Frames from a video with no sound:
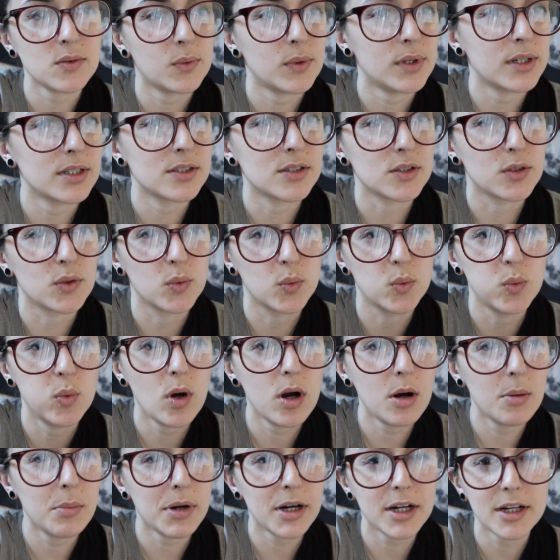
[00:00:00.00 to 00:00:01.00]
went to
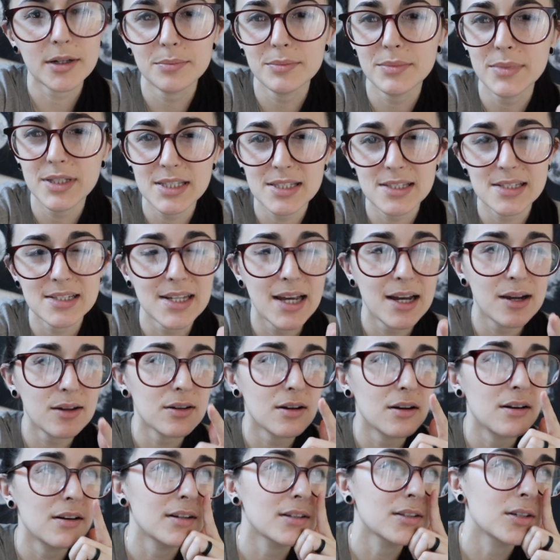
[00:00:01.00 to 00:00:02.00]
Walmart, missed out
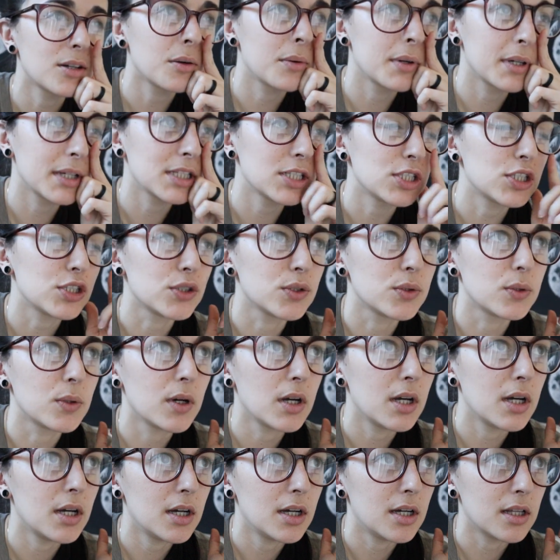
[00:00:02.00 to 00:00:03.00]
on going to
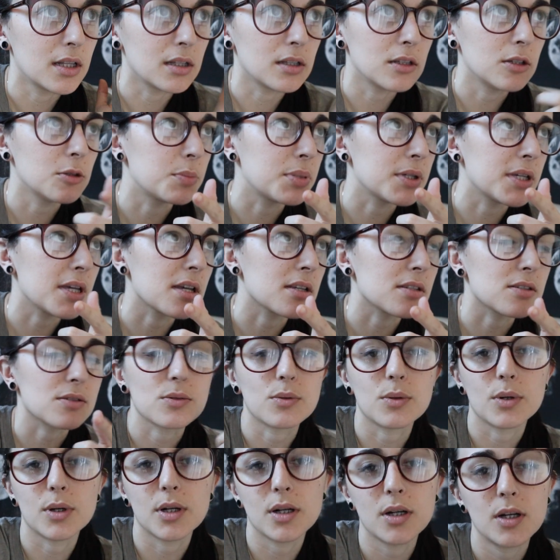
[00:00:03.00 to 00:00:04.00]
the UPS
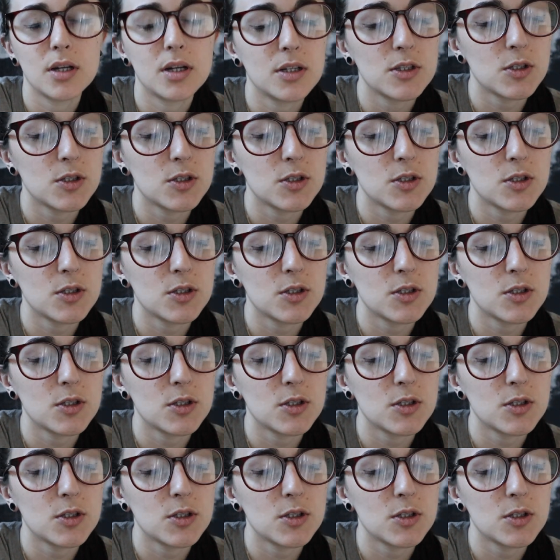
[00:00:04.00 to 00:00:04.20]
store,